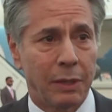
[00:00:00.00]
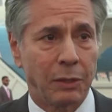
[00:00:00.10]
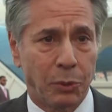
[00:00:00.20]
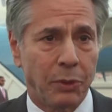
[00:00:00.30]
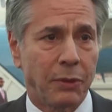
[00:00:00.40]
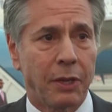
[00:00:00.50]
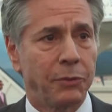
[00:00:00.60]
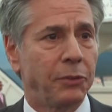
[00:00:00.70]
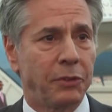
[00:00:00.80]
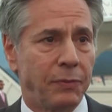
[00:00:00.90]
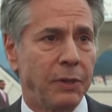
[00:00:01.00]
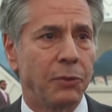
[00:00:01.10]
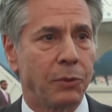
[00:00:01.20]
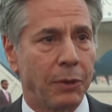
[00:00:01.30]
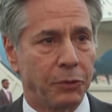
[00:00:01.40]
including the countries that
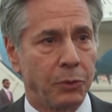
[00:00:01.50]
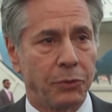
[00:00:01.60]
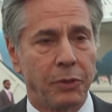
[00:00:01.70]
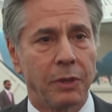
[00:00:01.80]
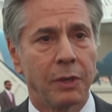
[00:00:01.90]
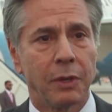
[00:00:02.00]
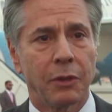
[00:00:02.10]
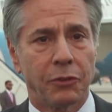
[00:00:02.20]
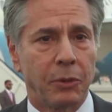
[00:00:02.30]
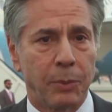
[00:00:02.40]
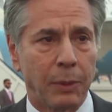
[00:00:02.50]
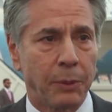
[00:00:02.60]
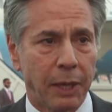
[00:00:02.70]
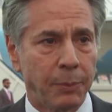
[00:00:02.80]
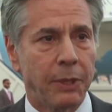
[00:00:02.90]
vetoed the resolution, should have been able
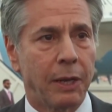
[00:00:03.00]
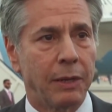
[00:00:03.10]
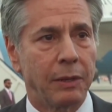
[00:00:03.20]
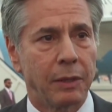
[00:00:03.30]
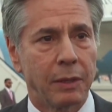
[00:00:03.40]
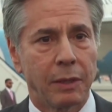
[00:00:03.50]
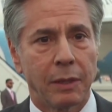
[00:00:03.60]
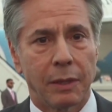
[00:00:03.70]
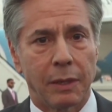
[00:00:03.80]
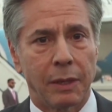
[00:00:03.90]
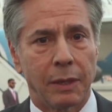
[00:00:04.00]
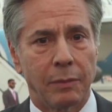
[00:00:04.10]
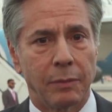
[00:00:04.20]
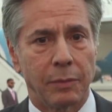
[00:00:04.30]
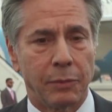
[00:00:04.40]
to get behind.
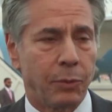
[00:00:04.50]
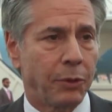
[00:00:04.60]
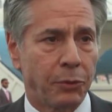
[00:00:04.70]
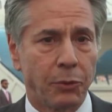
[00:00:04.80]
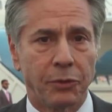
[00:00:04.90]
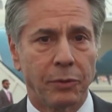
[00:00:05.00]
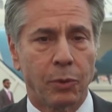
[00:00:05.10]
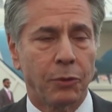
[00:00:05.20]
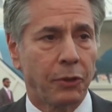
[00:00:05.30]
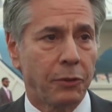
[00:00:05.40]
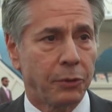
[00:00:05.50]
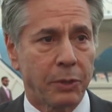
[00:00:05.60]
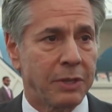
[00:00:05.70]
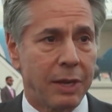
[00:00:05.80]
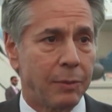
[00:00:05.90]
The resolution, of course, also
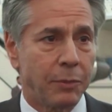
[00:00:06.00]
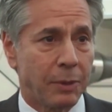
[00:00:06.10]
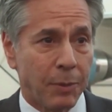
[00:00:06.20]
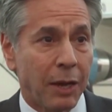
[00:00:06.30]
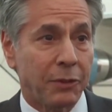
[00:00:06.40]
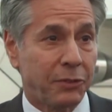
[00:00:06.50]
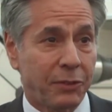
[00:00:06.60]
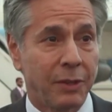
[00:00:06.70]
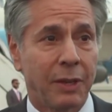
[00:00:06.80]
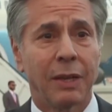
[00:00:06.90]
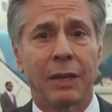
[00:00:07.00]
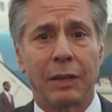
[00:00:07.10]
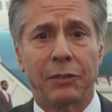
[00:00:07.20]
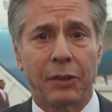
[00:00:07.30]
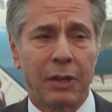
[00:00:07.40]
condemned Hamas.
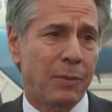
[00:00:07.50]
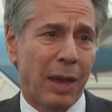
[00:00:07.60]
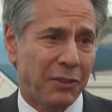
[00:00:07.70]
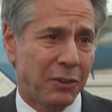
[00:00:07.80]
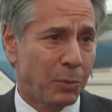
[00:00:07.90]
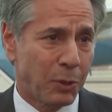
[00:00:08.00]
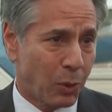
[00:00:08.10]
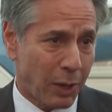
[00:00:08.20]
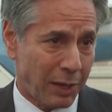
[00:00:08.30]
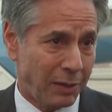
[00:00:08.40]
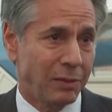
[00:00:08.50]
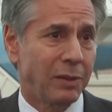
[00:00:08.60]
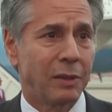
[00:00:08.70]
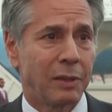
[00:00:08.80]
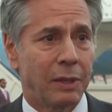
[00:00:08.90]
It's unimaginable why
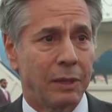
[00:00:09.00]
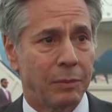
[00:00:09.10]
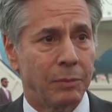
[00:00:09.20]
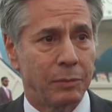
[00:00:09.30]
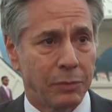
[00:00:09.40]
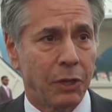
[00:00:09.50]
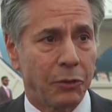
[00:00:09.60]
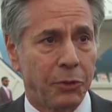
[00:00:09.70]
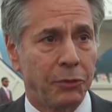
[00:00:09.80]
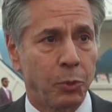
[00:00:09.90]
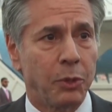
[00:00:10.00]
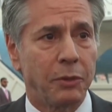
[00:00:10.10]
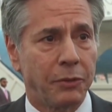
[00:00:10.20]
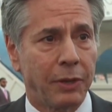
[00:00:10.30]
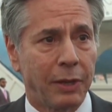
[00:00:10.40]
countries
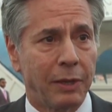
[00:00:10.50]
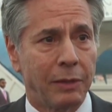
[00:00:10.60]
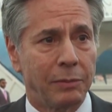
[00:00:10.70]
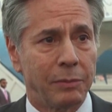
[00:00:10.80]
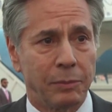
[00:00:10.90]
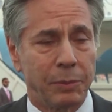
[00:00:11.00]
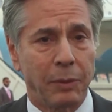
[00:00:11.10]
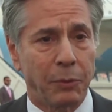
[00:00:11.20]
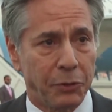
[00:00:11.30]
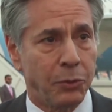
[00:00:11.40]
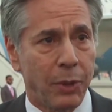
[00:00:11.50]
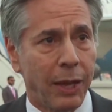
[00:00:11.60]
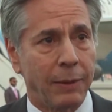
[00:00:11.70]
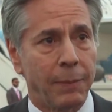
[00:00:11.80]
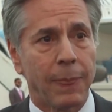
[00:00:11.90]
wouldn't be able to do that.